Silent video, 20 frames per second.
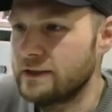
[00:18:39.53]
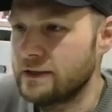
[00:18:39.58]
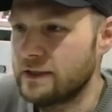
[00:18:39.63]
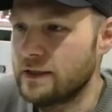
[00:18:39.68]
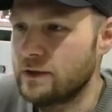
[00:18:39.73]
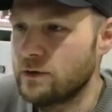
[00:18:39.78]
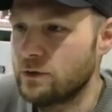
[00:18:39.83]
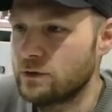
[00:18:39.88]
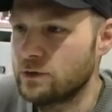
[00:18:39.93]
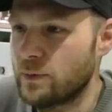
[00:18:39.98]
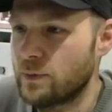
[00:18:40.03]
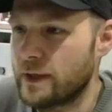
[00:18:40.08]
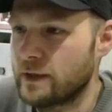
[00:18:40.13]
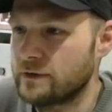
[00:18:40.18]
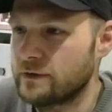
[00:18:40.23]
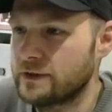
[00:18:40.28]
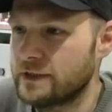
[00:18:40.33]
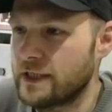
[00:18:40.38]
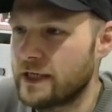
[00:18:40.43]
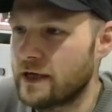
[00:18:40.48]
He also went
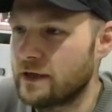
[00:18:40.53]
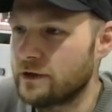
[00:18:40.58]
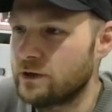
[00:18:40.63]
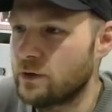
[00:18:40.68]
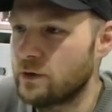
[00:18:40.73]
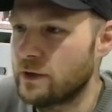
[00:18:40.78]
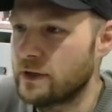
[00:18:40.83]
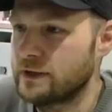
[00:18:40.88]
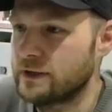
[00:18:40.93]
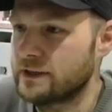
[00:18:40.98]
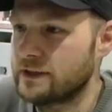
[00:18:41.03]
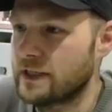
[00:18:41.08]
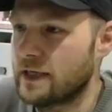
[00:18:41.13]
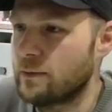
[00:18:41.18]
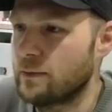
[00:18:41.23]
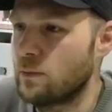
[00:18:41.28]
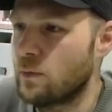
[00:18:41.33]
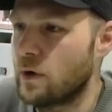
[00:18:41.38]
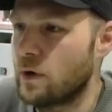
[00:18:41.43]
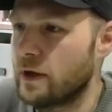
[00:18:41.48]
on to say, I don't
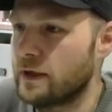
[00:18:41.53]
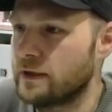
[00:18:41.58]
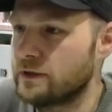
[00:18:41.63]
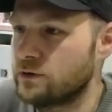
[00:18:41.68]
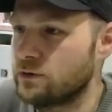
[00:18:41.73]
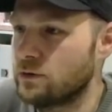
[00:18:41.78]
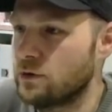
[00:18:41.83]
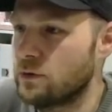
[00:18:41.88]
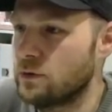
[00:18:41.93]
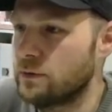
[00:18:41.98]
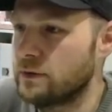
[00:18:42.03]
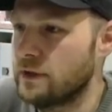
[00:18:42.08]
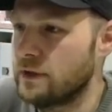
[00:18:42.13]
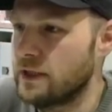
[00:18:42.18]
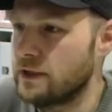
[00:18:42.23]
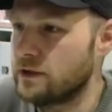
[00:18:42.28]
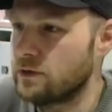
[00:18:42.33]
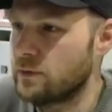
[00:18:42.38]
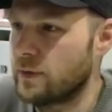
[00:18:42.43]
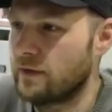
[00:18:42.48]
understand why a store would
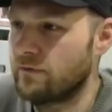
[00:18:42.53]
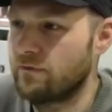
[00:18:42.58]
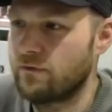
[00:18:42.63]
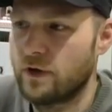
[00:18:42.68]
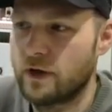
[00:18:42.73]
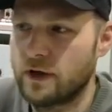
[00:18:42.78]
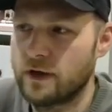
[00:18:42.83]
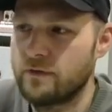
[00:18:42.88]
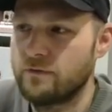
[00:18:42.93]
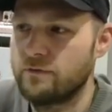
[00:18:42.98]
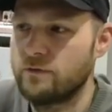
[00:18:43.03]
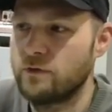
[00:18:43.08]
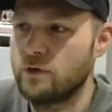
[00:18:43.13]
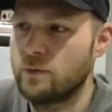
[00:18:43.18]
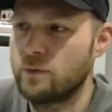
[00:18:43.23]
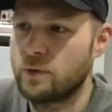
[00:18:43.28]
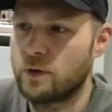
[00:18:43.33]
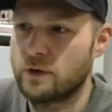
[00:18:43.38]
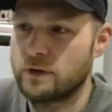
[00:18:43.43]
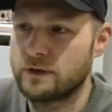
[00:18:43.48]
need to add 5
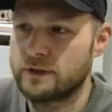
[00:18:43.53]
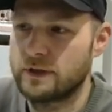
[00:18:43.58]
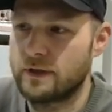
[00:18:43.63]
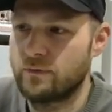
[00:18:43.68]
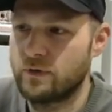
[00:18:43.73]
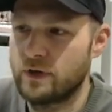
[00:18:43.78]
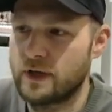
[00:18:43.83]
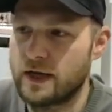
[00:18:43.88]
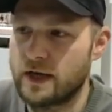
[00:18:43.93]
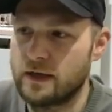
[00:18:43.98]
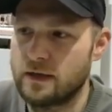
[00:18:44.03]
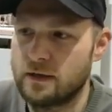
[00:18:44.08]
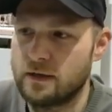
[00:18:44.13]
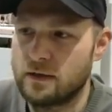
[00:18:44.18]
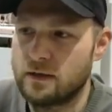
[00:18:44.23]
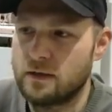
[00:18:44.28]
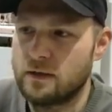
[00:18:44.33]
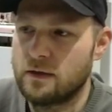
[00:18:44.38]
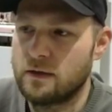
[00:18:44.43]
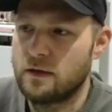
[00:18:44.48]
new products every day.
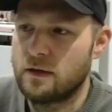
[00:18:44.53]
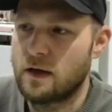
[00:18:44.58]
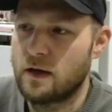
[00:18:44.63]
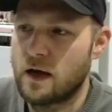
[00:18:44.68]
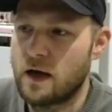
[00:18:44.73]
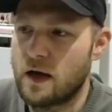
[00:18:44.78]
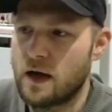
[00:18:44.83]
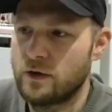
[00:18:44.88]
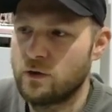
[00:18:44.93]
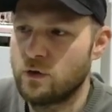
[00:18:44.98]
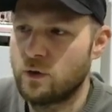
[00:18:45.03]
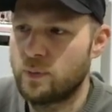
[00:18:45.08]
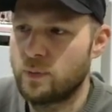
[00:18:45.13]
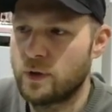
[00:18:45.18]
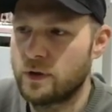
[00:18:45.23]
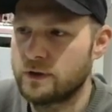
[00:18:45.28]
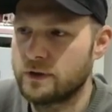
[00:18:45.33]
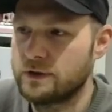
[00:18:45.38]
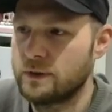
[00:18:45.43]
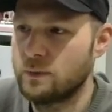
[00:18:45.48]
Are your
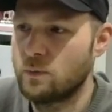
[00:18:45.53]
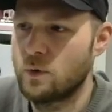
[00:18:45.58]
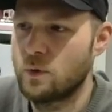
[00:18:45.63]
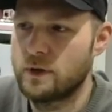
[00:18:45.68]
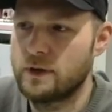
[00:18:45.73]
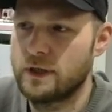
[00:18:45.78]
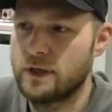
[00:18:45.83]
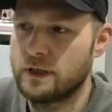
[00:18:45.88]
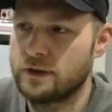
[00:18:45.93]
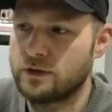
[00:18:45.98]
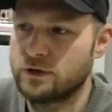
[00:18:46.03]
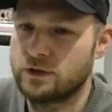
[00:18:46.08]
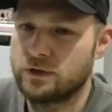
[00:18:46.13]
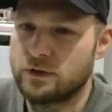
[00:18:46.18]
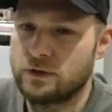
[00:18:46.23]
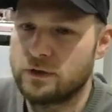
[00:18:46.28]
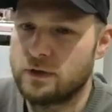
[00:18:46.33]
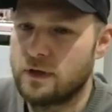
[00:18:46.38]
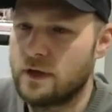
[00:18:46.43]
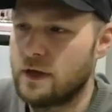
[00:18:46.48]
products in one niche?
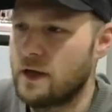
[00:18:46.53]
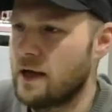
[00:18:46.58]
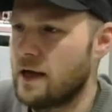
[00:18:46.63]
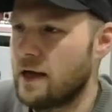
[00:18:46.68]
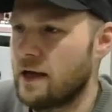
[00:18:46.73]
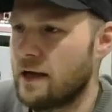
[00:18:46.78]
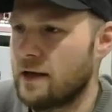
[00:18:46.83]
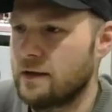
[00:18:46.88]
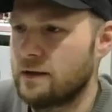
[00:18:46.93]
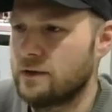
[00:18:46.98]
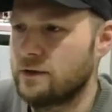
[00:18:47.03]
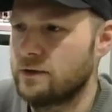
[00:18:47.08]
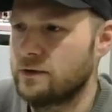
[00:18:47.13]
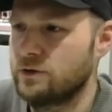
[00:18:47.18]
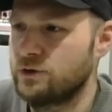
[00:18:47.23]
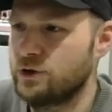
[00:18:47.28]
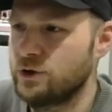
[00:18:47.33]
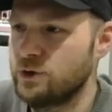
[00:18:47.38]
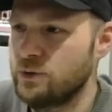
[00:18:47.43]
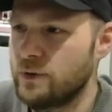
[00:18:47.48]

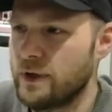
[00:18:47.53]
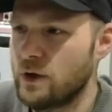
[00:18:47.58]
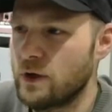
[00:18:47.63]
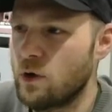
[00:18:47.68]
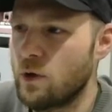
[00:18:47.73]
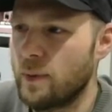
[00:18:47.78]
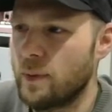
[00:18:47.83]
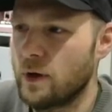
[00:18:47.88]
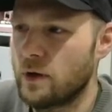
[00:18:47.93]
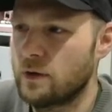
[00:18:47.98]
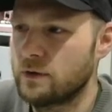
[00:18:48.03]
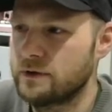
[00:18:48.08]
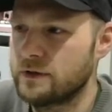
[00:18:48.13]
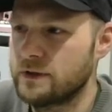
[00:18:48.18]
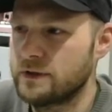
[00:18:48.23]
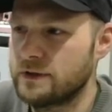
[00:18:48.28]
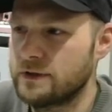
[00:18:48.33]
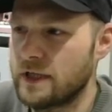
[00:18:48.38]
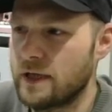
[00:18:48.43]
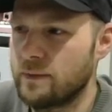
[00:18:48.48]
Do they all belong
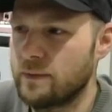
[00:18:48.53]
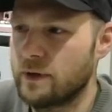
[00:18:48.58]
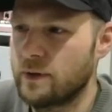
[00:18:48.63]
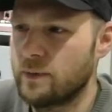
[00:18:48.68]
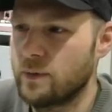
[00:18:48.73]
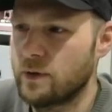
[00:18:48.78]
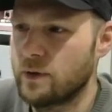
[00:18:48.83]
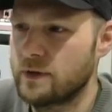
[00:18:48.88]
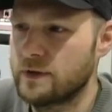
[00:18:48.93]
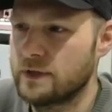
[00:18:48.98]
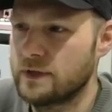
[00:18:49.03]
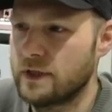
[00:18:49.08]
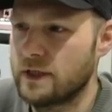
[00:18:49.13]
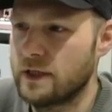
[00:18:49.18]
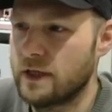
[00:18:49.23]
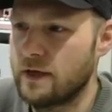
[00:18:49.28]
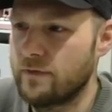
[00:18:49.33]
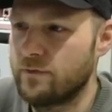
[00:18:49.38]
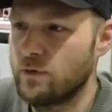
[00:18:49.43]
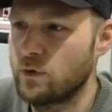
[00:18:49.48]
to the same
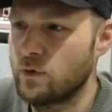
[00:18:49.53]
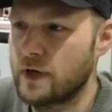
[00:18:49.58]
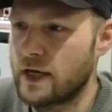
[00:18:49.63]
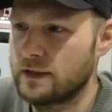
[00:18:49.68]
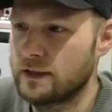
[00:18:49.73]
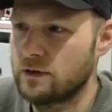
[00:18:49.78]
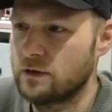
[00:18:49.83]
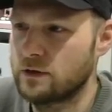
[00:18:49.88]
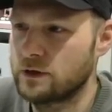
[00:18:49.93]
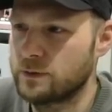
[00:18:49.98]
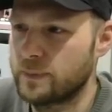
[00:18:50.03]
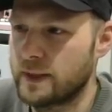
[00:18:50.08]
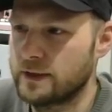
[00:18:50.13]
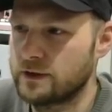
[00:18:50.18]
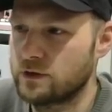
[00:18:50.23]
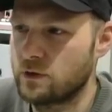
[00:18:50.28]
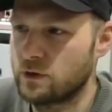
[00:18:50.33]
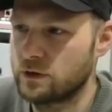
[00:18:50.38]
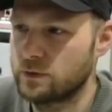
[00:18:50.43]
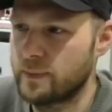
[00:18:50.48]
community? If your catalogue
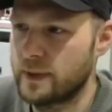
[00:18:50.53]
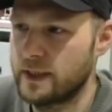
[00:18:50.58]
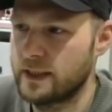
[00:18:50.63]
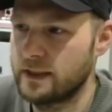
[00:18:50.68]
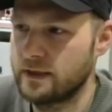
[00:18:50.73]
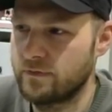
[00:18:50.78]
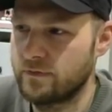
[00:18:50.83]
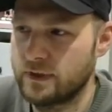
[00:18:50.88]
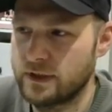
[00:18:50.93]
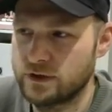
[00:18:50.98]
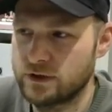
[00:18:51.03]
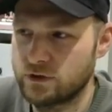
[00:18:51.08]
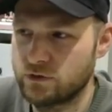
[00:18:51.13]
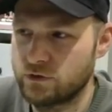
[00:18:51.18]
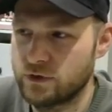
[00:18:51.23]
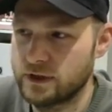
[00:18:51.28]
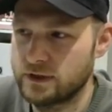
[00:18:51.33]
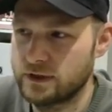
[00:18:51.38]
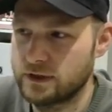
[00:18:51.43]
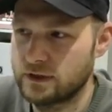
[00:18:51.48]
spans across many different
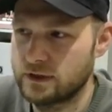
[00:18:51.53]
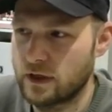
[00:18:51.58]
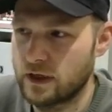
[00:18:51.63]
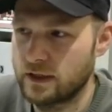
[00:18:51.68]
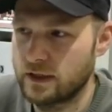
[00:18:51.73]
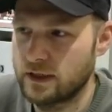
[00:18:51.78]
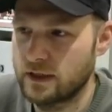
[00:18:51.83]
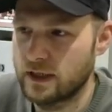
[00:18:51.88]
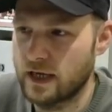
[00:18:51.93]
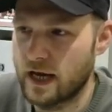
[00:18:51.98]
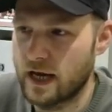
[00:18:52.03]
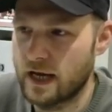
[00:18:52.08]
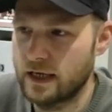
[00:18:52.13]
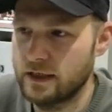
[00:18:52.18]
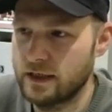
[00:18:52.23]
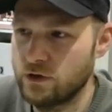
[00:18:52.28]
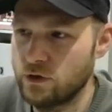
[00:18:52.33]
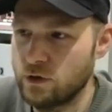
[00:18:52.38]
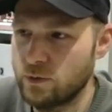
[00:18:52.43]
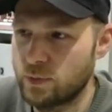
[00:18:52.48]
industries, it's likely that
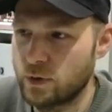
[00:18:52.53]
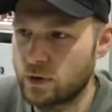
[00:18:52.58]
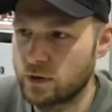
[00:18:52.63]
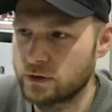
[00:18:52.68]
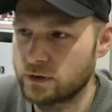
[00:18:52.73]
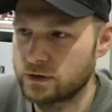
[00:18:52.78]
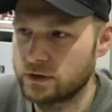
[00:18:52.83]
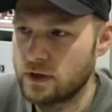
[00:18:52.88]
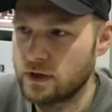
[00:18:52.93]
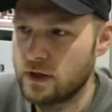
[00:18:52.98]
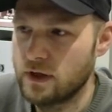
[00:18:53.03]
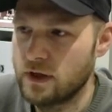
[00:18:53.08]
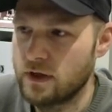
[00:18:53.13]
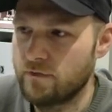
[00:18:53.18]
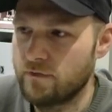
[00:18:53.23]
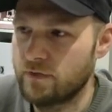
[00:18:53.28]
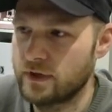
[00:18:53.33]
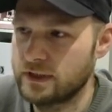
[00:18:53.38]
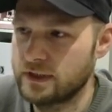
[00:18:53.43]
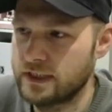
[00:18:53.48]
adding new products
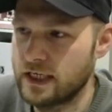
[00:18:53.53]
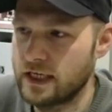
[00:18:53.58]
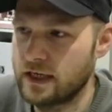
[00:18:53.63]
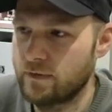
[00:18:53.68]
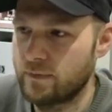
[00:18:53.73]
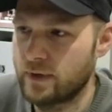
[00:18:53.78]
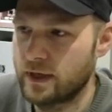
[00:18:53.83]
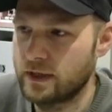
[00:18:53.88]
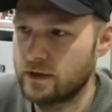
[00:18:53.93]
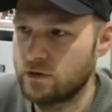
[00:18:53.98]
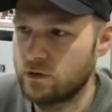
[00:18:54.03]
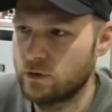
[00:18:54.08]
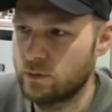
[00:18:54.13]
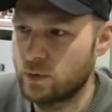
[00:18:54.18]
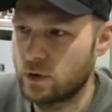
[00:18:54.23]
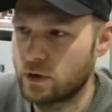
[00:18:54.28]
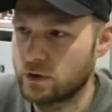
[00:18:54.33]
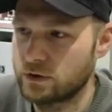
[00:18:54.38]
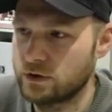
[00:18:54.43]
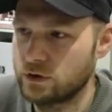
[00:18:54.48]
for the sake of adding new
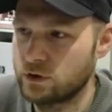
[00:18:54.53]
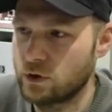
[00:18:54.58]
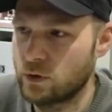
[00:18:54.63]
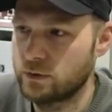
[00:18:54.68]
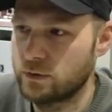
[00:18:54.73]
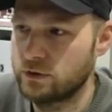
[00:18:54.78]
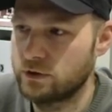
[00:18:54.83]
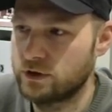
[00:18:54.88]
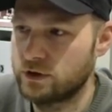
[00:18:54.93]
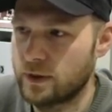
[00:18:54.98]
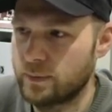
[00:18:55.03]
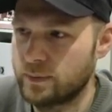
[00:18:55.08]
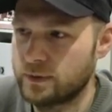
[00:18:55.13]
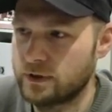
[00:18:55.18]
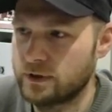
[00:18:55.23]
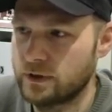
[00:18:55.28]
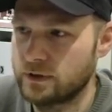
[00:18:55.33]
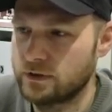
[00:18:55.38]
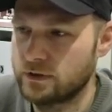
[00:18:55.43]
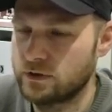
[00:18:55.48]
products is going to
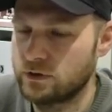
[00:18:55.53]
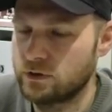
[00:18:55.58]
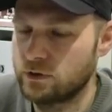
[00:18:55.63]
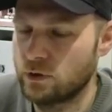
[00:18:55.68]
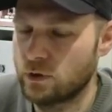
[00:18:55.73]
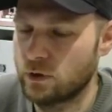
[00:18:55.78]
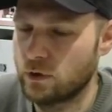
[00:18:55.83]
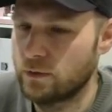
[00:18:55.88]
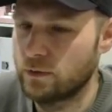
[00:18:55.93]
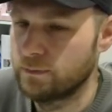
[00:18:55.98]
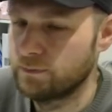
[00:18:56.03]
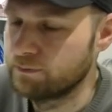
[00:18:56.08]
jeopardize the store.